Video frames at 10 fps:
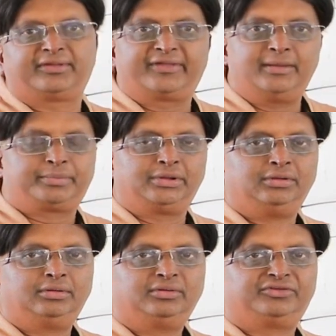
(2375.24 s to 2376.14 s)

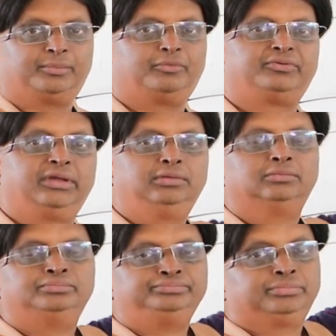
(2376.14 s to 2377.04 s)
example,
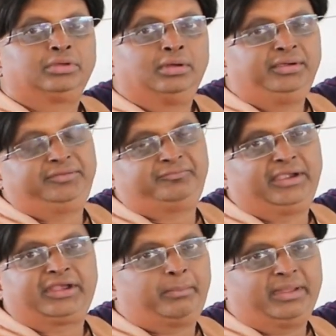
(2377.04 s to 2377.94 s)
supposing
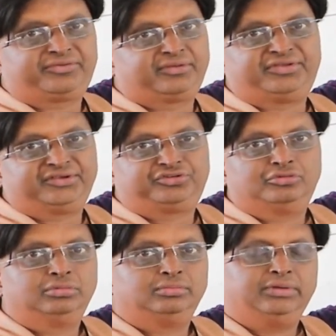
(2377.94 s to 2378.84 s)
different capacitors are
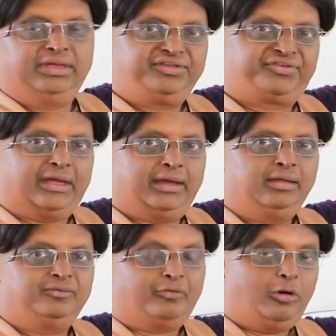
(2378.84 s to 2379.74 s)
shown,
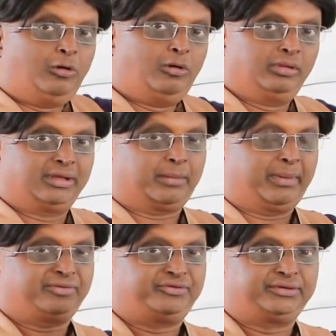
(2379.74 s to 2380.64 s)
instead if all the
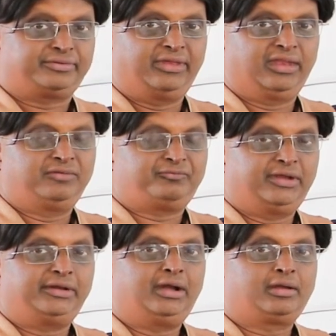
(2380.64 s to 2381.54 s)
capacitors in the
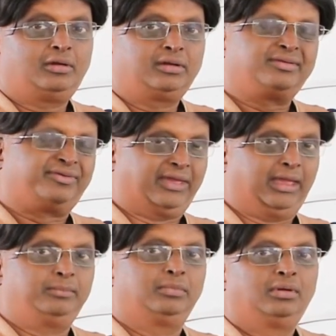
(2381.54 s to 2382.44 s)
infinite ladder are
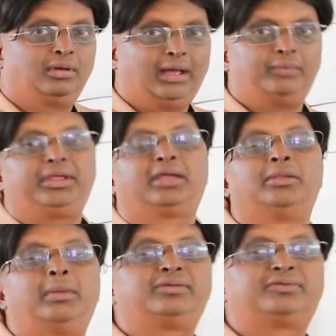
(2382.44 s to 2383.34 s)
same, I have taken
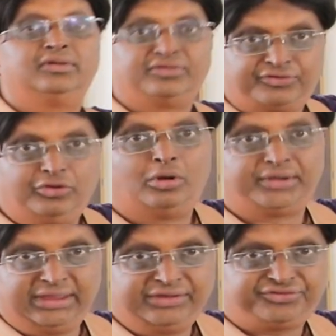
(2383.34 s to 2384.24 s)
them as
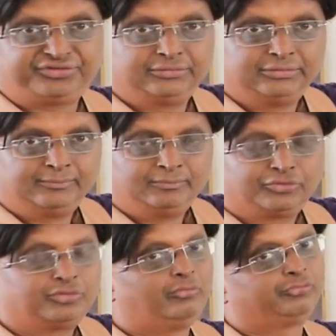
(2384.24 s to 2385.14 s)
C0 each.
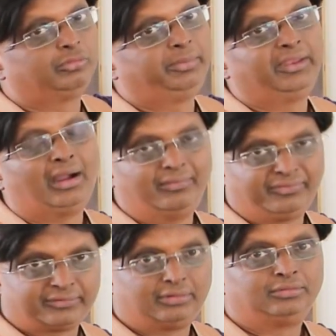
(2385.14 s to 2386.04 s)
So what will be the
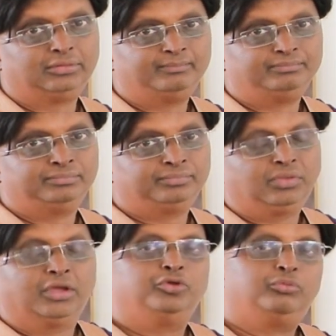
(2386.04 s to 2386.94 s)
answer?
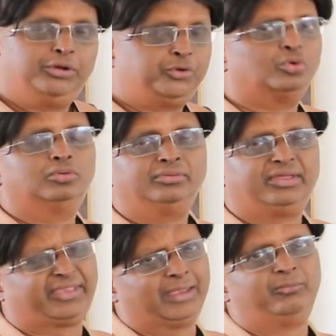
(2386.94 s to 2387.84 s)
You will do the
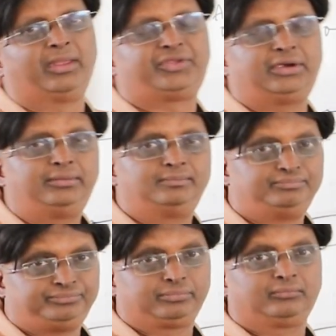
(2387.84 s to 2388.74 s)
same
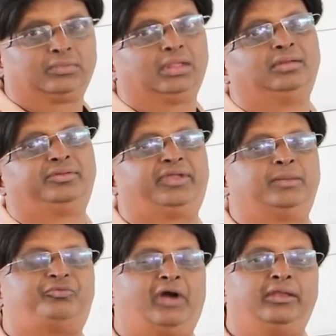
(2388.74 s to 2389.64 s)
method,
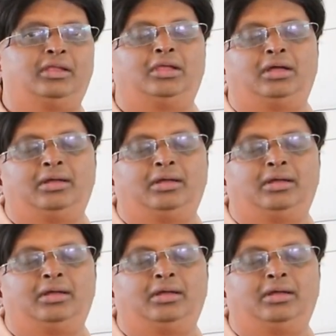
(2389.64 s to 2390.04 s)
same final